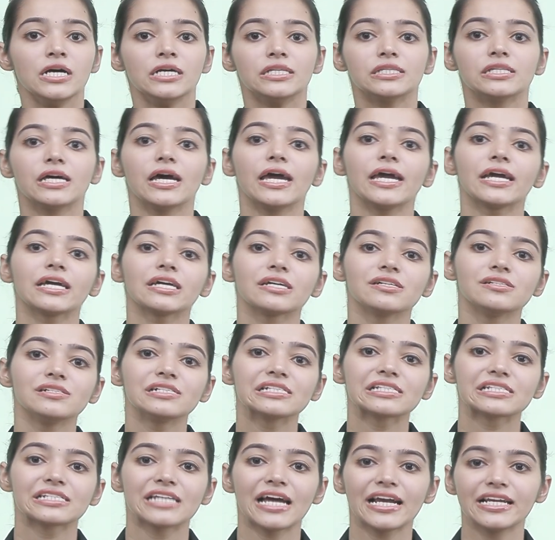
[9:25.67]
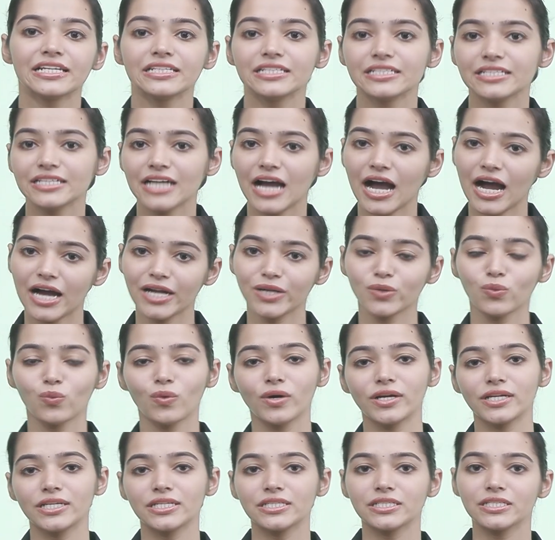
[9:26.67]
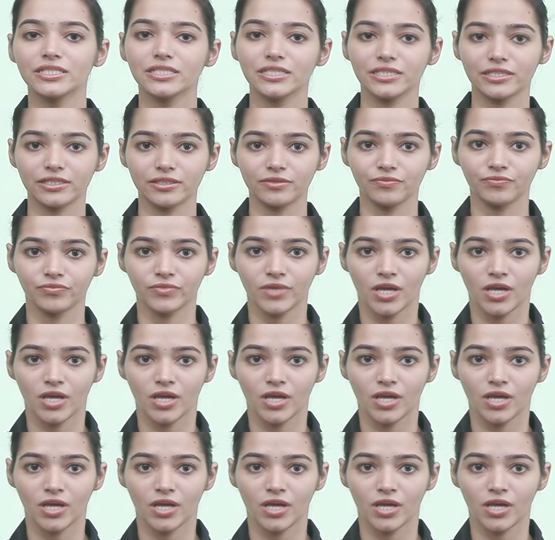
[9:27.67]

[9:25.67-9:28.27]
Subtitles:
the angles 90 and 180 degree.